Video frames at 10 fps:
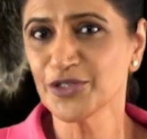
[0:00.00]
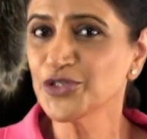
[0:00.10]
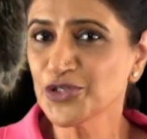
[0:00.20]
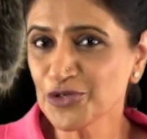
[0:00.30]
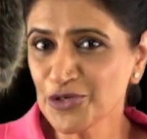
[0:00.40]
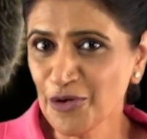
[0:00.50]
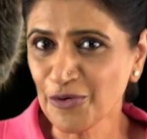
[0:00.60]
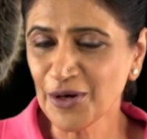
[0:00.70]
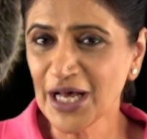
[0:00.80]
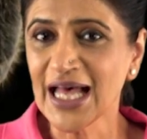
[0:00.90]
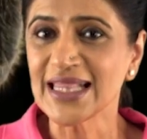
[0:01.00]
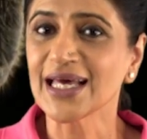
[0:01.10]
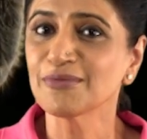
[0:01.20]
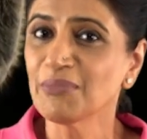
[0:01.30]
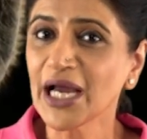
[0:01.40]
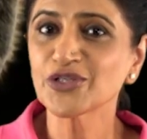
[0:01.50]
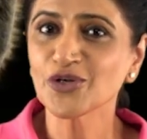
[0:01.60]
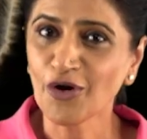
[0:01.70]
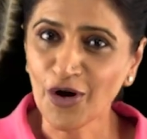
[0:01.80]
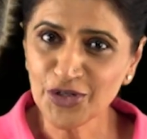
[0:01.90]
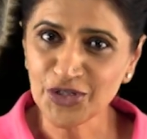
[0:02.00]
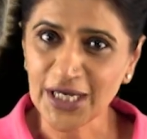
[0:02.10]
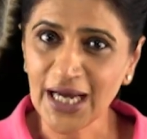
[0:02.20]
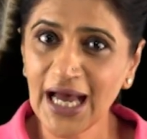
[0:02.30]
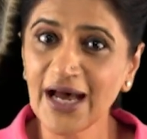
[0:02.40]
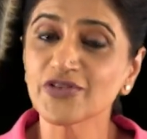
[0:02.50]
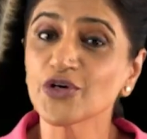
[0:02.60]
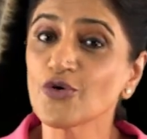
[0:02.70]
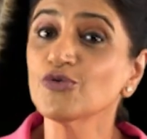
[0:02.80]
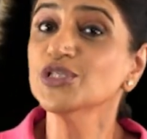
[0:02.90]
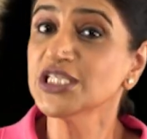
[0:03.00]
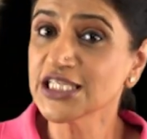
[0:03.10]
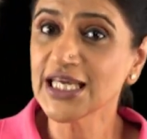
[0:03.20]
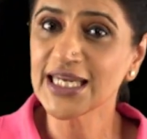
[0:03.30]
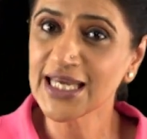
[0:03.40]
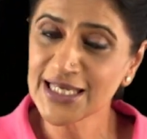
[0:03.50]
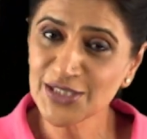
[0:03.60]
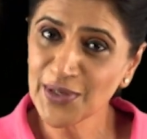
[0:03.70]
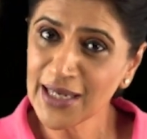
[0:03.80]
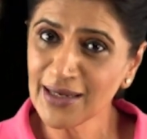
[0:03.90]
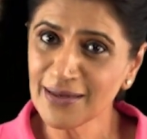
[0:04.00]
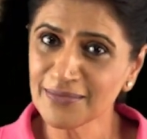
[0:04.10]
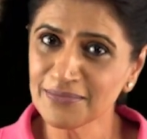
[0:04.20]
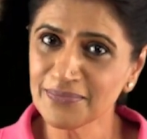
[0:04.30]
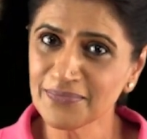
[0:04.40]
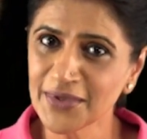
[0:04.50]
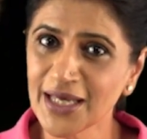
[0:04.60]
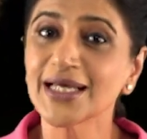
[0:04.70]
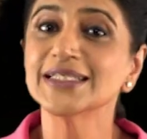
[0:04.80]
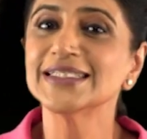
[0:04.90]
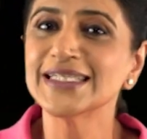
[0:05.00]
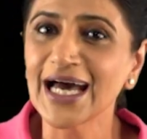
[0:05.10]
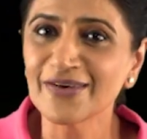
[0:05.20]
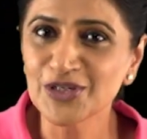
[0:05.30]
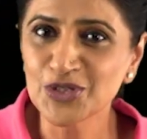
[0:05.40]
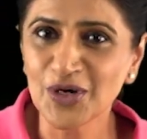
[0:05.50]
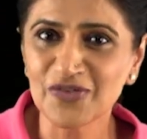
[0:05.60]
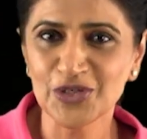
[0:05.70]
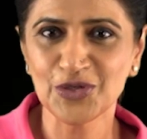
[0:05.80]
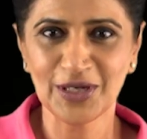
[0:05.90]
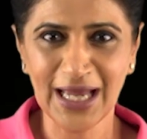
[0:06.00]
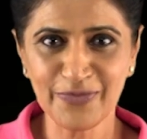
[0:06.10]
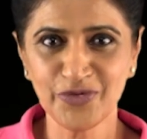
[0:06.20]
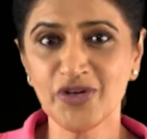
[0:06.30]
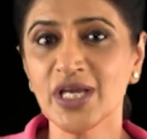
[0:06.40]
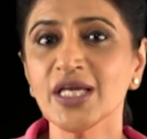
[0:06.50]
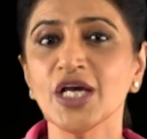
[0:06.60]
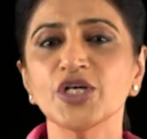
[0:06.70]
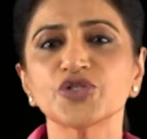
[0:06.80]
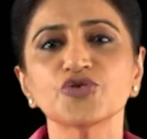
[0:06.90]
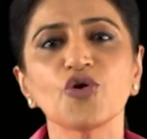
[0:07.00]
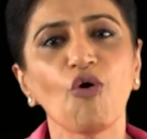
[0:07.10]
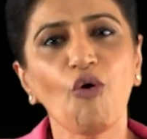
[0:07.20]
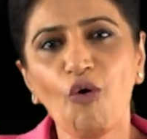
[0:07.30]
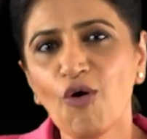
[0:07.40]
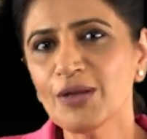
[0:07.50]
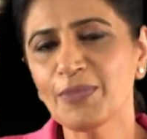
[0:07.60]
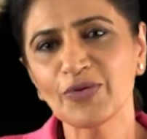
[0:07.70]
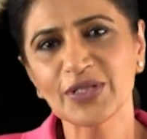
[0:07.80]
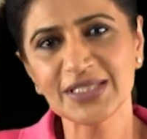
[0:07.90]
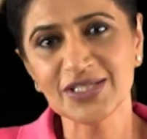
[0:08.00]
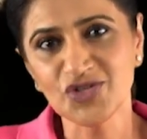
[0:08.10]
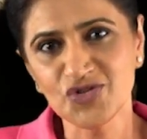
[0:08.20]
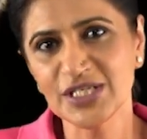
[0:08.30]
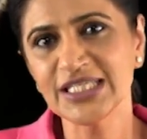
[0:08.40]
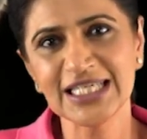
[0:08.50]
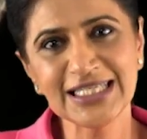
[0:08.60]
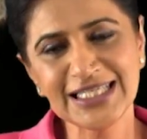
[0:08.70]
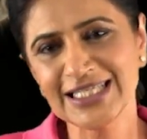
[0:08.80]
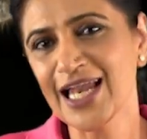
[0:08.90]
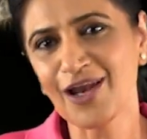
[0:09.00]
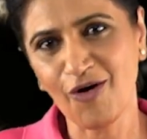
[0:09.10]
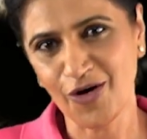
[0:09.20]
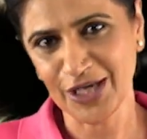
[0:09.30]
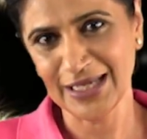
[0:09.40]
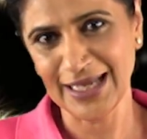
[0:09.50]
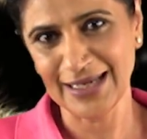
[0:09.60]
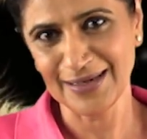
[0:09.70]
Do you know that mitochondria have their own DNA as well? Dive into our video library to know all about this interesting cell organelle.